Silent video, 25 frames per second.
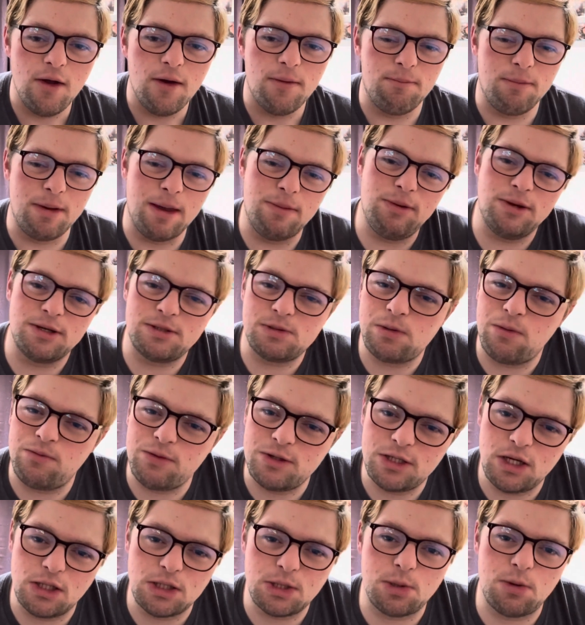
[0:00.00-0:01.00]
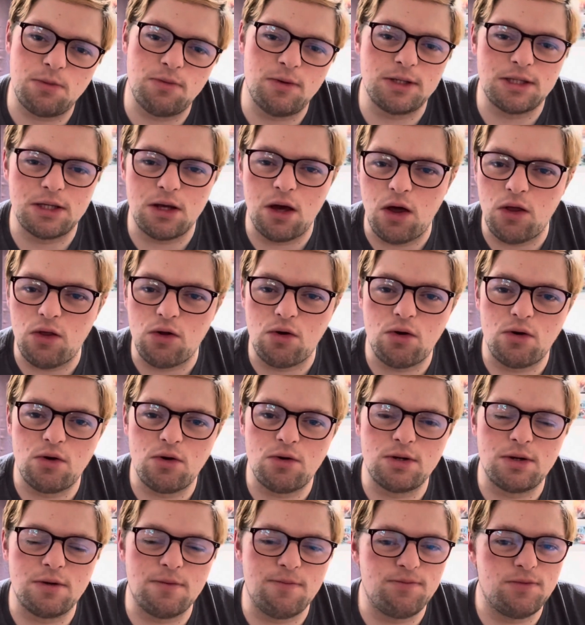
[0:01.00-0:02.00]
maybe she's from, she's from this
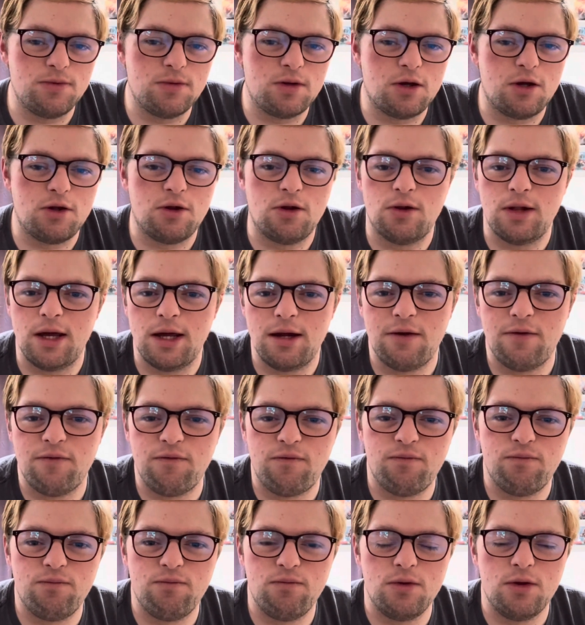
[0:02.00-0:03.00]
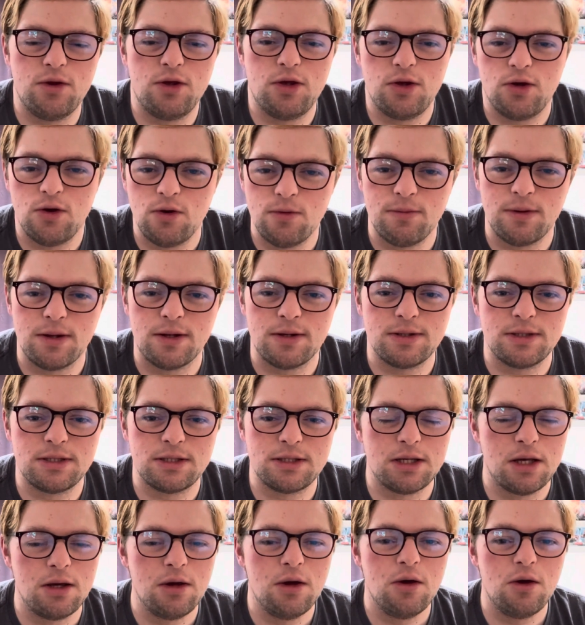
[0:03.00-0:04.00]
other clan of
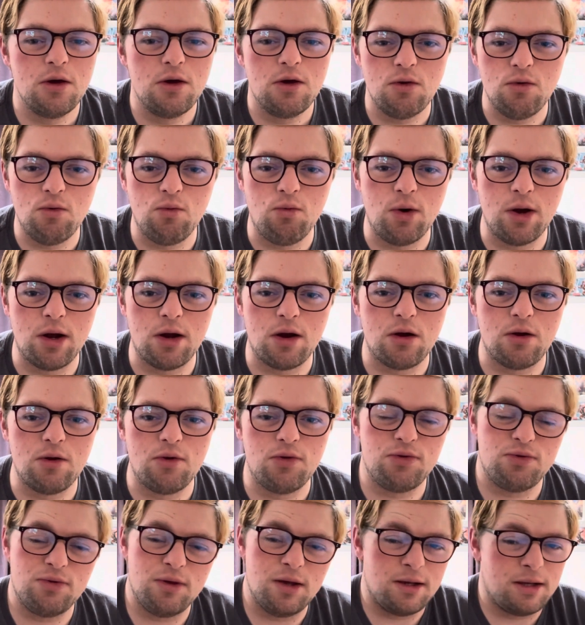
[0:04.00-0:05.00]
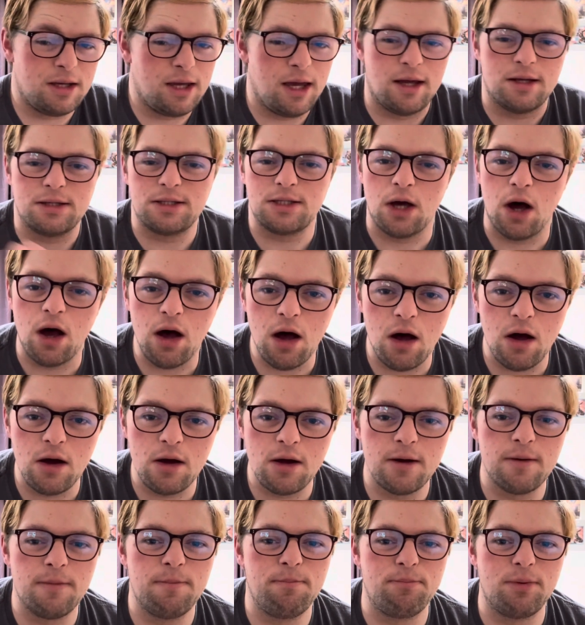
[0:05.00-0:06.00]
humans where they can't
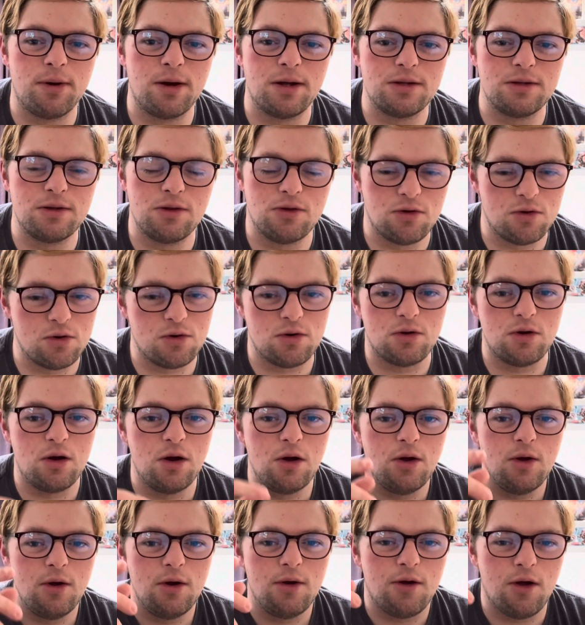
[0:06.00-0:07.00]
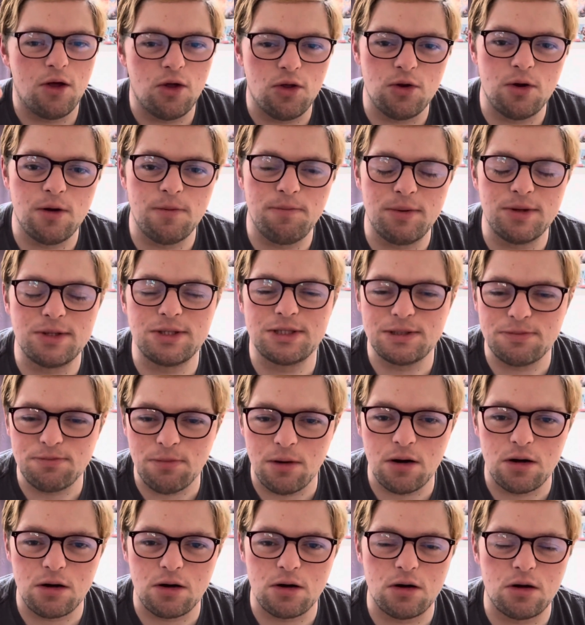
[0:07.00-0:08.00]
talk, but they're a little bit
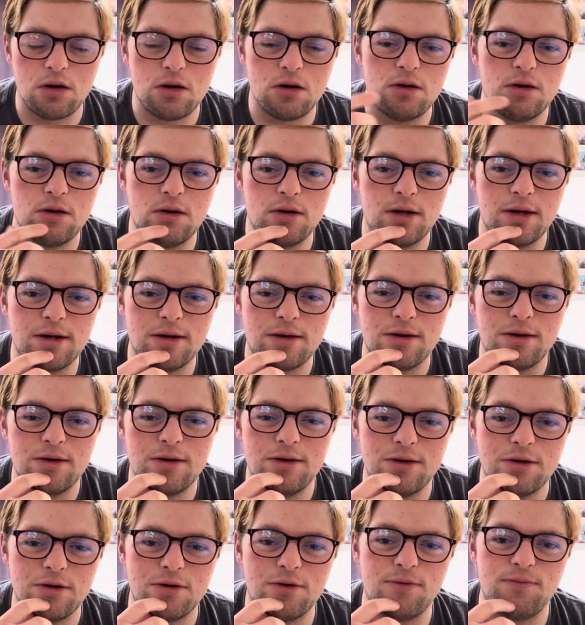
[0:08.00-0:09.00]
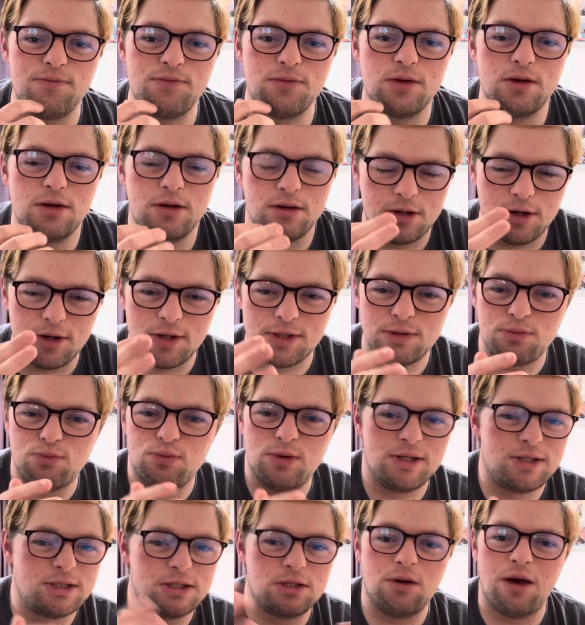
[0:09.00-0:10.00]
smarter, you know, because
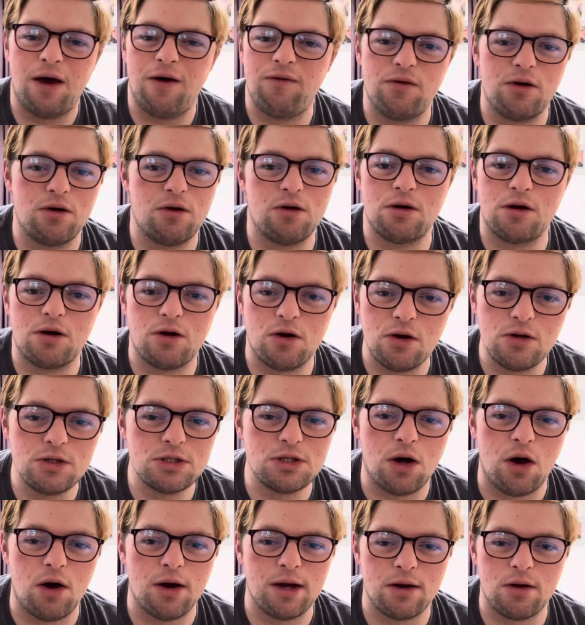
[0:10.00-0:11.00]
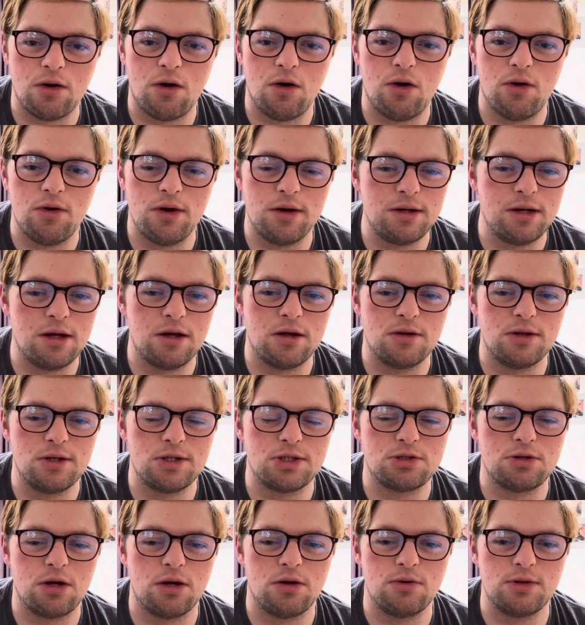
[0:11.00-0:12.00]
we still haven't heard her talk at all in any of these
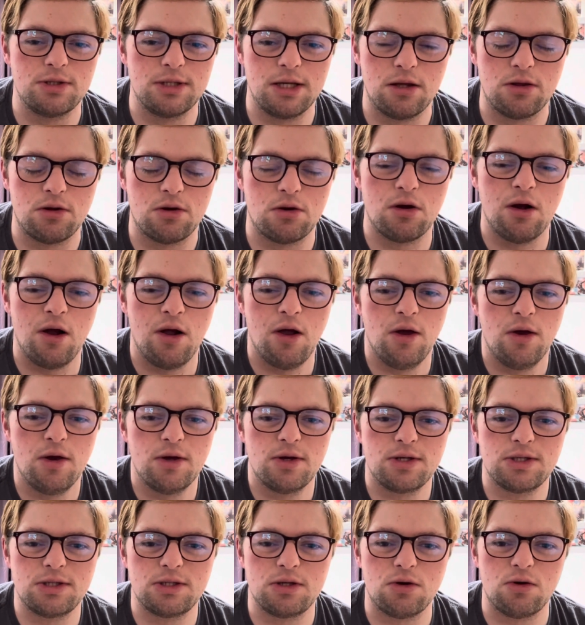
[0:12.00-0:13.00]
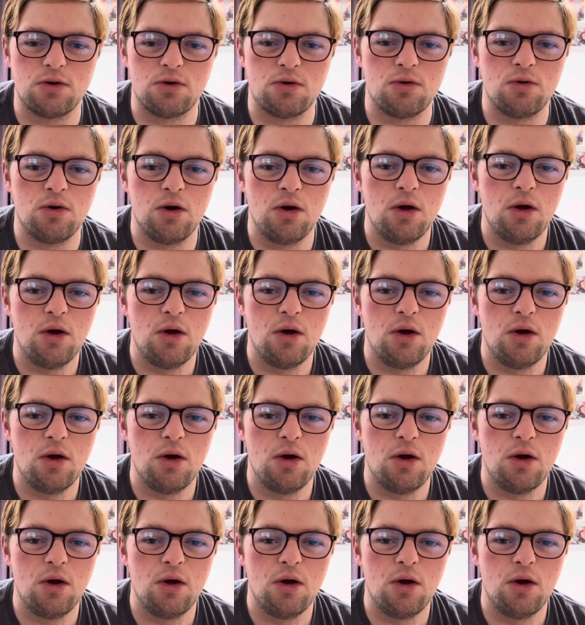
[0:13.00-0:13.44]
trailers either. So